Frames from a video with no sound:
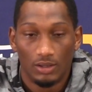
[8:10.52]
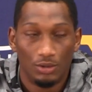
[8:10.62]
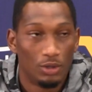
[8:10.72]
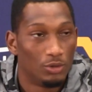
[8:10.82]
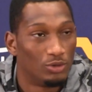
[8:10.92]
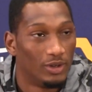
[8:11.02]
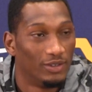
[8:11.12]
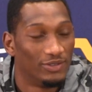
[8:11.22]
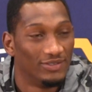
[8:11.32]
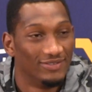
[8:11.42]
You know, it was
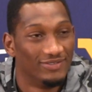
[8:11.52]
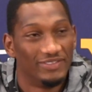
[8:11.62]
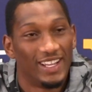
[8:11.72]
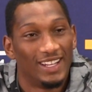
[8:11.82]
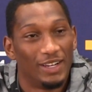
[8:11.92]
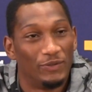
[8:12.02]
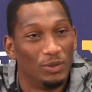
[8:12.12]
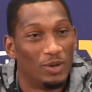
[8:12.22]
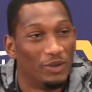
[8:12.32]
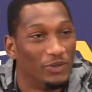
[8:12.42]
rough. Not a lot of
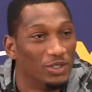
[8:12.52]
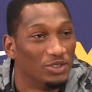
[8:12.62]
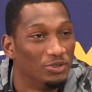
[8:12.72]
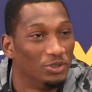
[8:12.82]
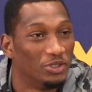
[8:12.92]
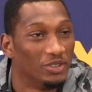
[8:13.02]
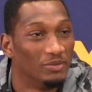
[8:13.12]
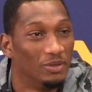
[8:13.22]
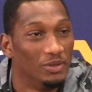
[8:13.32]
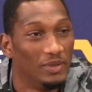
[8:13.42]
football fields in New York,
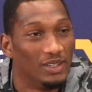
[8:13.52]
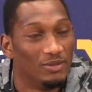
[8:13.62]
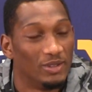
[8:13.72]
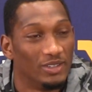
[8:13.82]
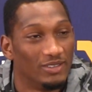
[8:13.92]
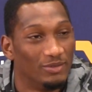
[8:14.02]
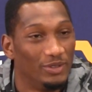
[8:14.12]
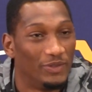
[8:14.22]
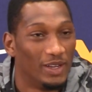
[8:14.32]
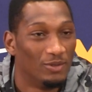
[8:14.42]
but we made it work. We
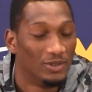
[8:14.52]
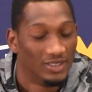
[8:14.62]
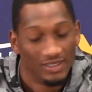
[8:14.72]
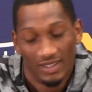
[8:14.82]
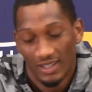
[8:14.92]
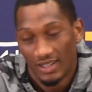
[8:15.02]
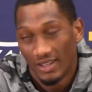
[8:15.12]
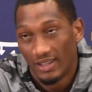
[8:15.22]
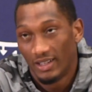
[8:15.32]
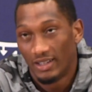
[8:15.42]
found one.
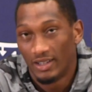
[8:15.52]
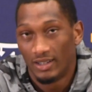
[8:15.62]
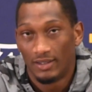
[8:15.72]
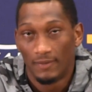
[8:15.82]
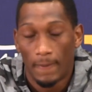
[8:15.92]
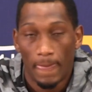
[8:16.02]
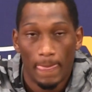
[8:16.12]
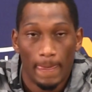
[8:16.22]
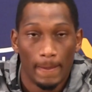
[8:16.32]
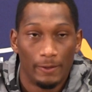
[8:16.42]
And,
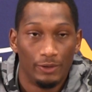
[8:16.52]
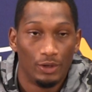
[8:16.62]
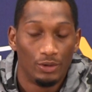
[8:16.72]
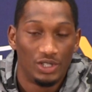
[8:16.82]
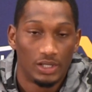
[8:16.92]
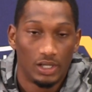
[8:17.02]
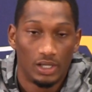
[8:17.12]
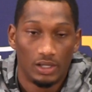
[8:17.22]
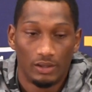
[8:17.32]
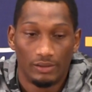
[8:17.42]
you know, we just
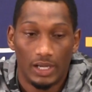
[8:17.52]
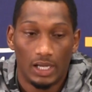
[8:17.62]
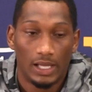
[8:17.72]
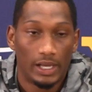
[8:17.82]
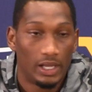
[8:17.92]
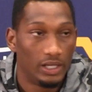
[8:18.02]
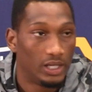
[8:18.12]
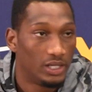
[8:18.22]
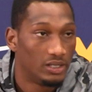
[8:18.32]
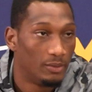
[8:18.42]
got a lot of other
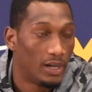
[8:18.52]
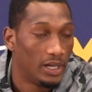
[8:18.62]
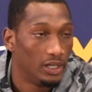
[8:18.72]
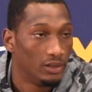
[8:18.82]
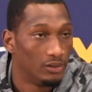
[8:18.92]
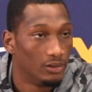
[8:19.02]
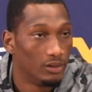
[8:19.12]
kids to buy in.